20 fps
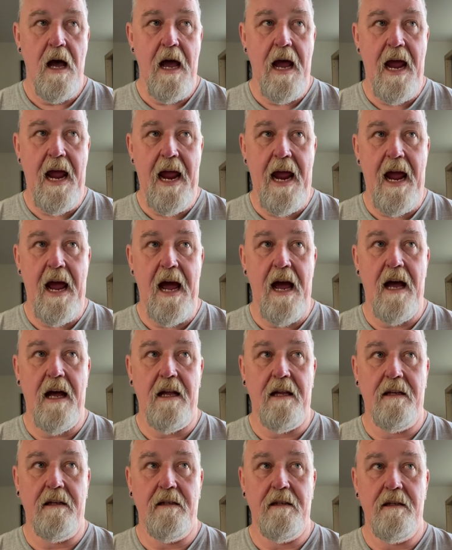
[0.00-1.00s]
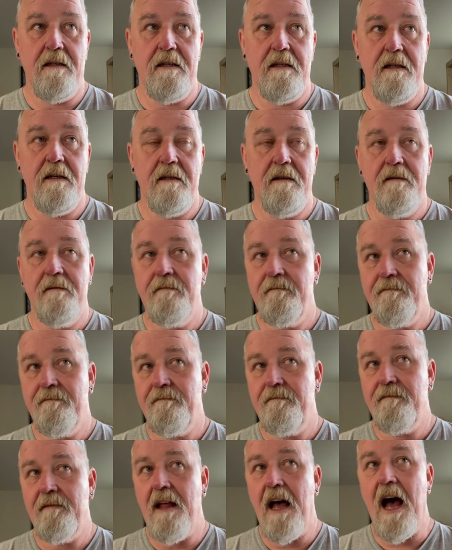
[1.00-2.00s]
And
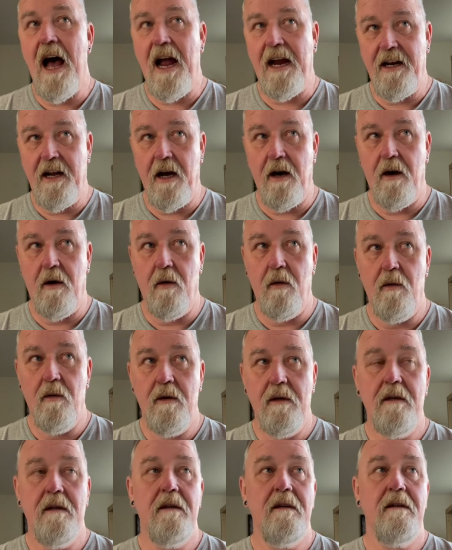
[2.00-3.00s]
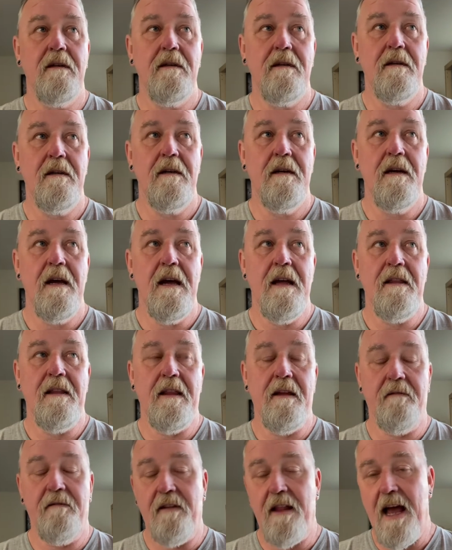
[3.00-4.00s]
I know
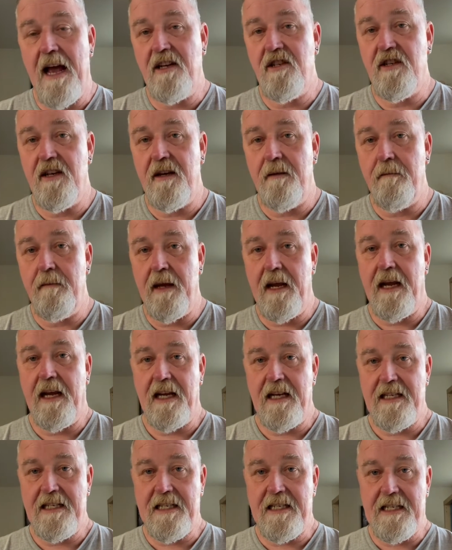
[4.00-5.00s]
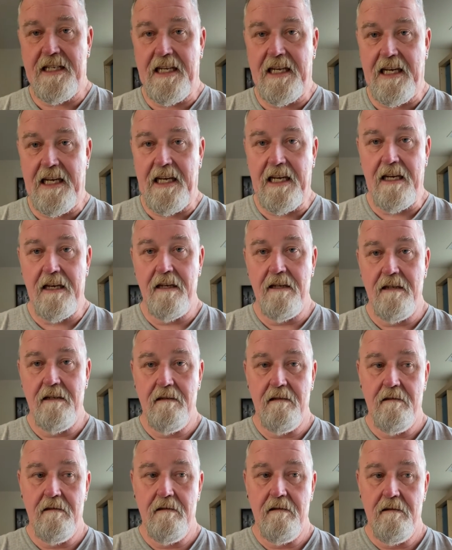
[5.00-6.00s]
that Flagship, being a C
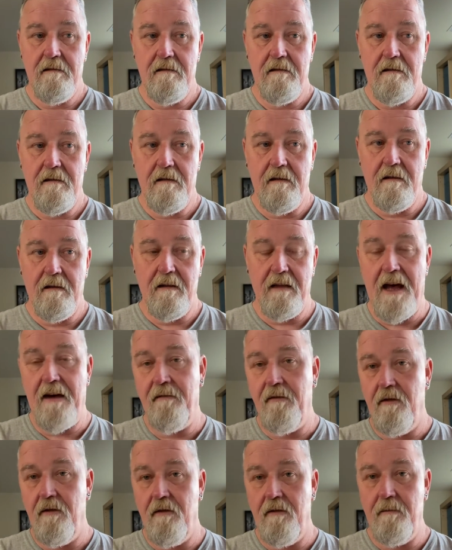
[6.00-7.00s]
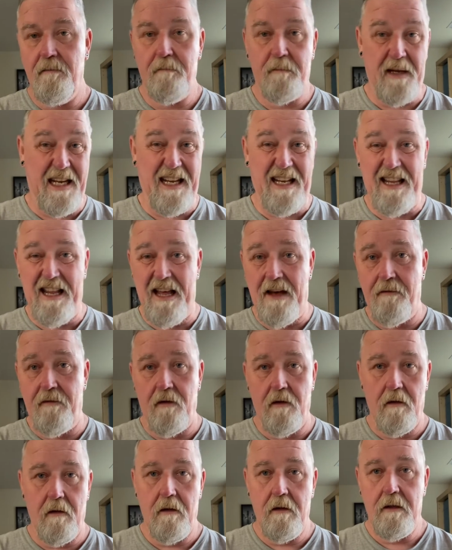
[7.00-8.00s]
level, B
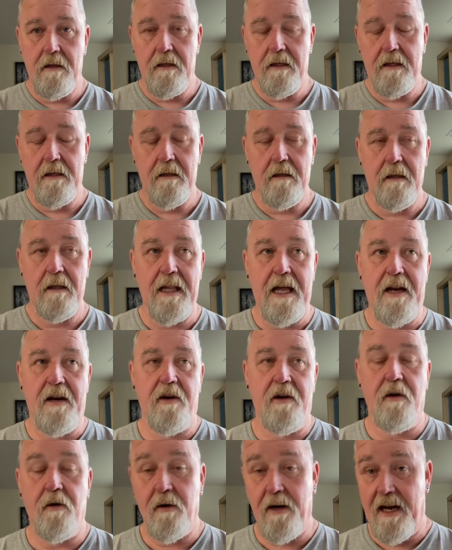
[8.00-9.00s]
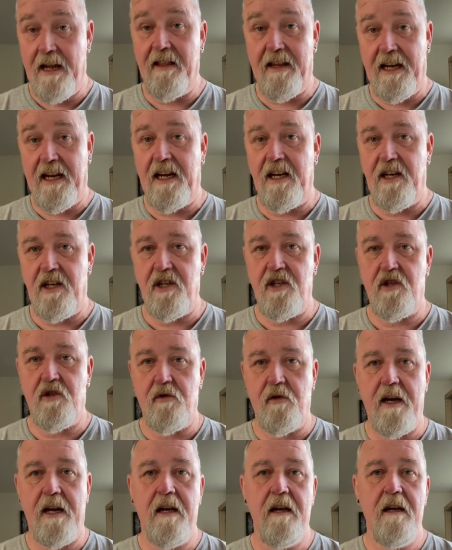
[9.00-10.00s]
level lender in the
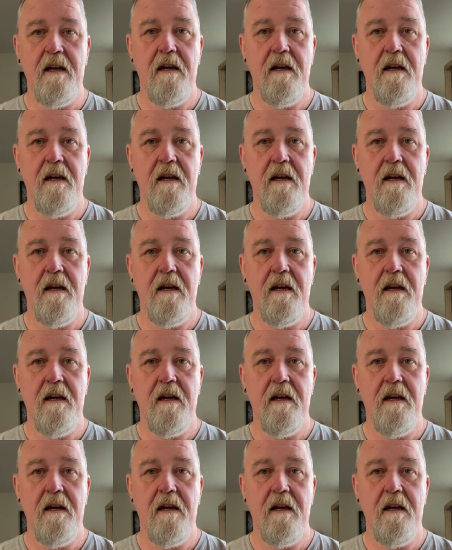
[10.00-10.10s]
industry,